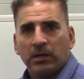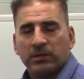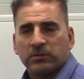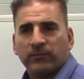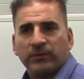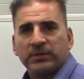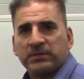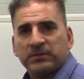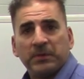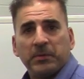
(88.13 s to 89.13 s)
So for
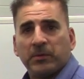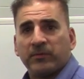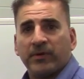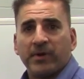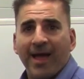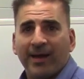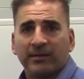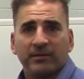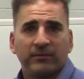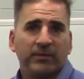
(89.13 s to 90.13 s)
instance, maybe they were very
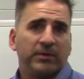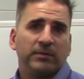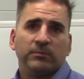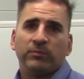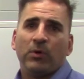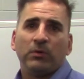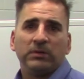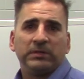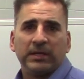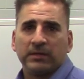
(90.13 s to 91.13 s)
active and
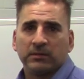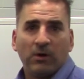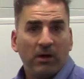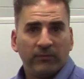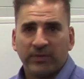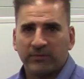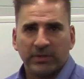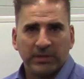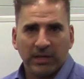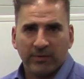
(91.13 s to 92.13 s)
bowled and golfed
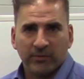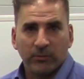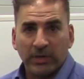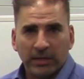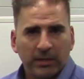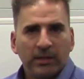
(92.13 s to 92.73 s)
every week.